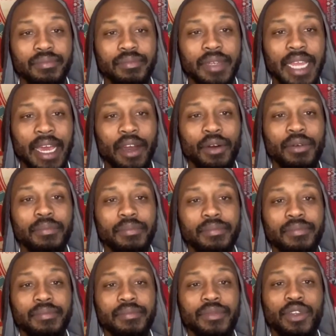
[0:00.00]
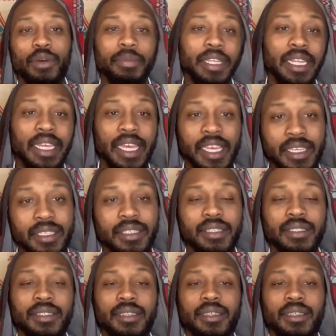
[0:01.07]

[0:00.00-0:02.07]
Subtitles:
now not be the case.